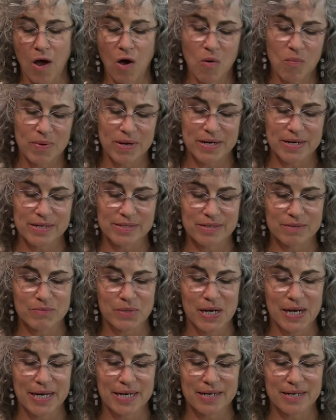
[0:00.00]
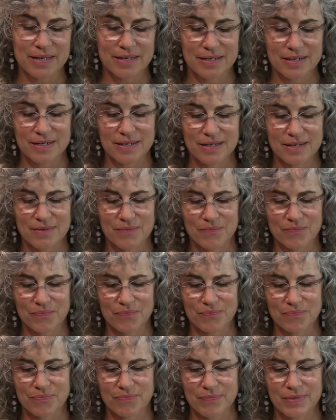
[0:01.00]
I hope he doesn't mind.
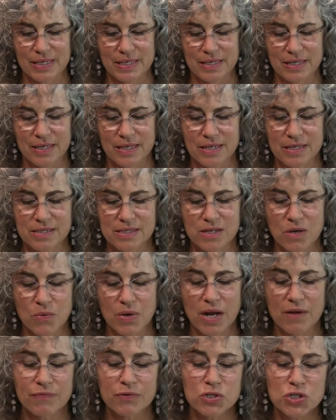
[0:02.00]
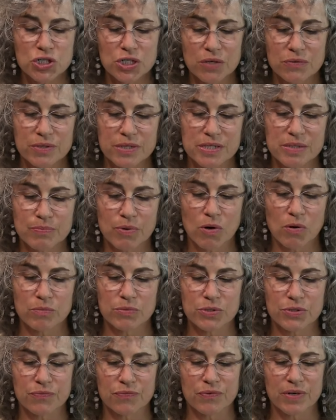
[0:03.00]
So when I first showed this
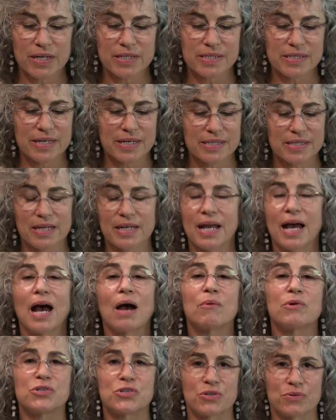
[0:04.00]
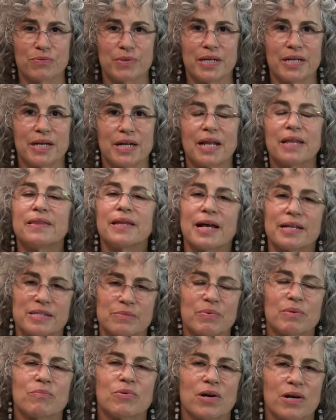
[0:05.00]
poem to friends, they said, "How would you read it?" And
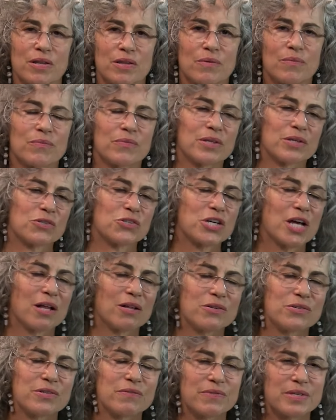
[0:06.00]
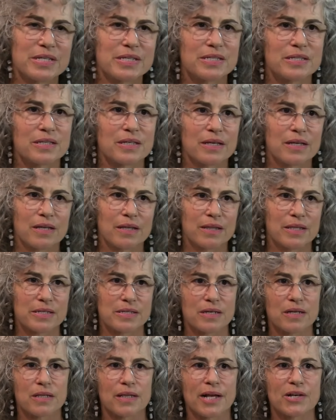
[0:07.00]
that's been part of the, the challenge of this
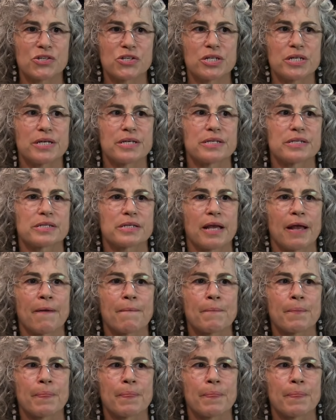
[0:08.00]
this collection is,